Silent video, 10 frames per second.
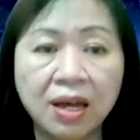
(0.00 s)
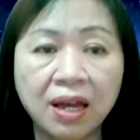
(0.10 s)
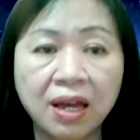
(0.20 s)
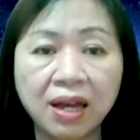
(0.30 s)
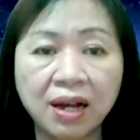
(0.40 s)

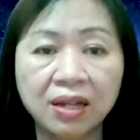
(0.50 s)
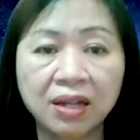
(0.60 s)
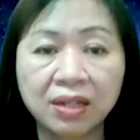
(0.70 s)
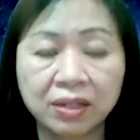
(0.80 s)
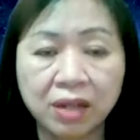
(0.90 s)
AI
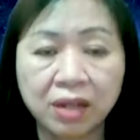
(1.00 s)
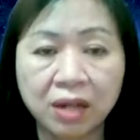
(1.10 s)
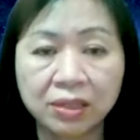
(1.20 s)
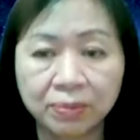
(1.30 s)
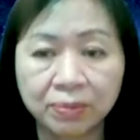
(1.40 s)

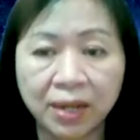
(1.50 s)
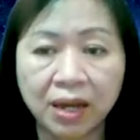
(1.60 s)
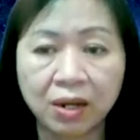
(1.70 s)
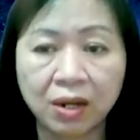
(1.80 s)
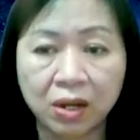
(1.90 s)
cannot
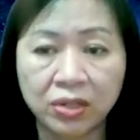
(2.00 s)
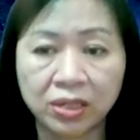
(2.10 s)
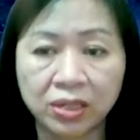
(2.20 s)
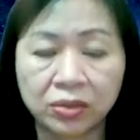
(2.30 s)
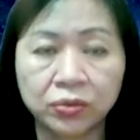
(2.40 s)
apply
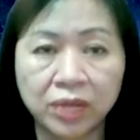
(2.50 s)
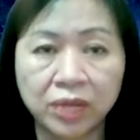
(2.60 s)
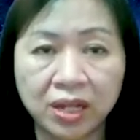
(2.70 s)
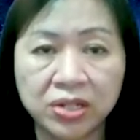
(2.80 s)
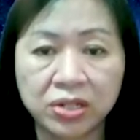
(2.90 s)
logic to
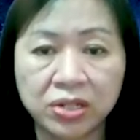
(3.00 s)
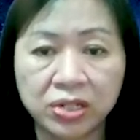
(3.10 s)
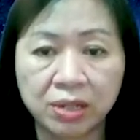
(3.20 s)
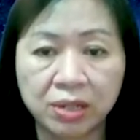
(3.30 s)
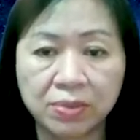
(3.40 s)

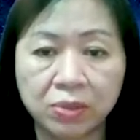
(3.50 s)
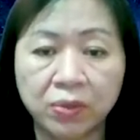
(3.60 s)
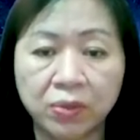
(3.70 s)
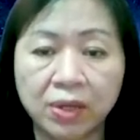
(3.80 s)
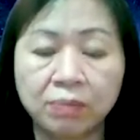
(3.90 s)
relationships
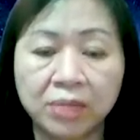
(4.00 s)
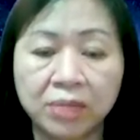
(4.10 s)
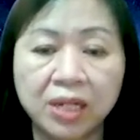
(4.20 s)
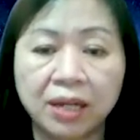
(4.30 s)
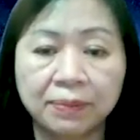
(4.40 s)
without meaning.